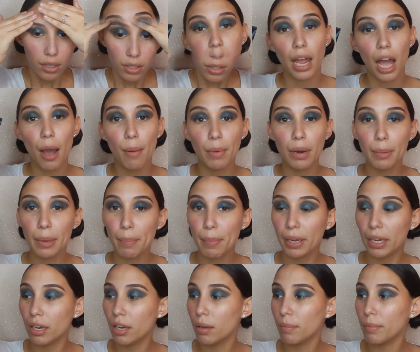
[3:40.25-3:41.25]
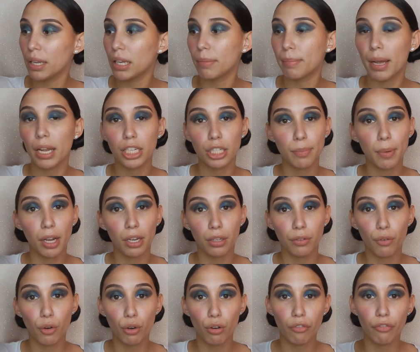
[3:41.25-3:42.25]
Now I'm going to be picking up my Smashbox
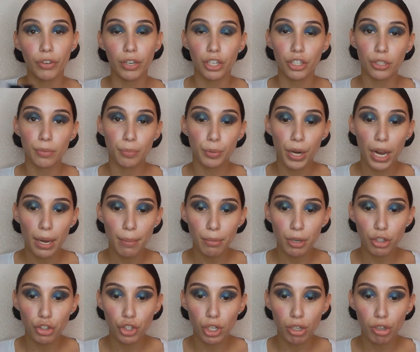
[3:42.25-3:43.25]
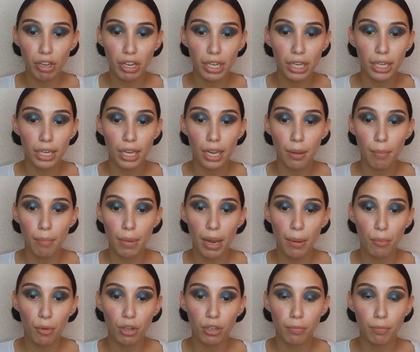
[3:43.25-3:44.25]
Photo Finish Primer just so I can hit
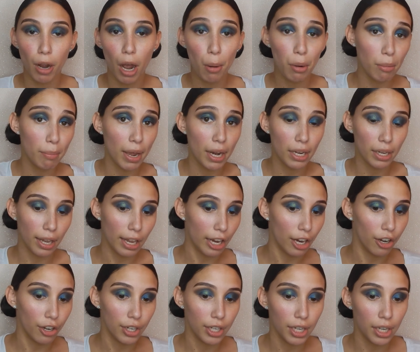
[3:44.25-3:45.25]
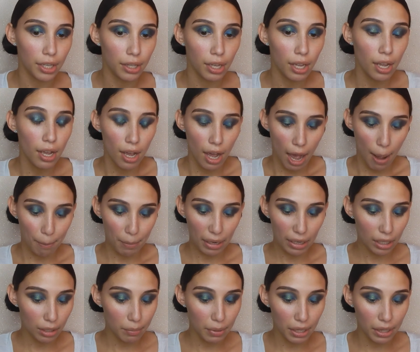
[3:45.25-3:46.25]
my most problematic areas. I'm
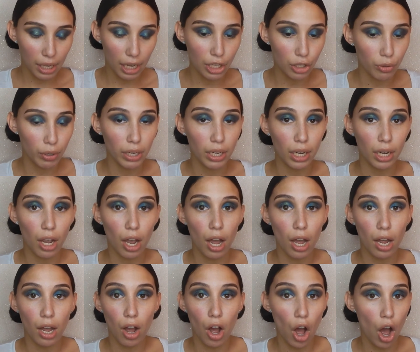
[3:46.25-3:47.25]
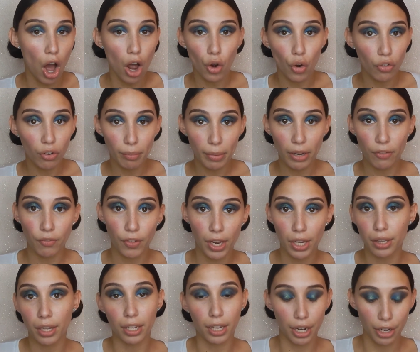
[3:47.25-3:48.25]
not going to be centering it all over my
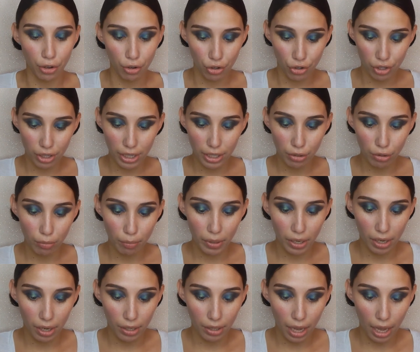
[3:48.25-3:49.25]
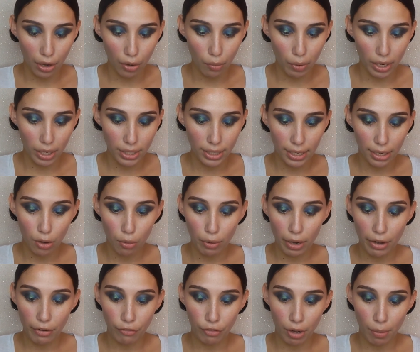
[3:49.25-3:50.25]
face like I usually do because I don't want to take
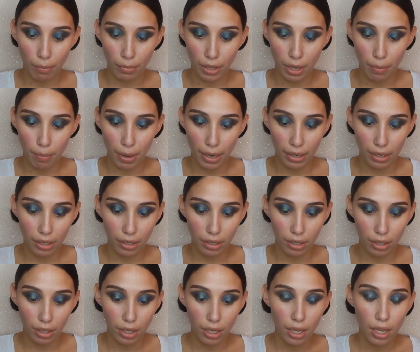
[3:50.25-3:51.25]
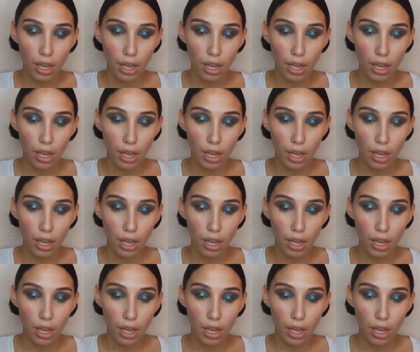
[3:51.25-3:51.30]
away from the Becca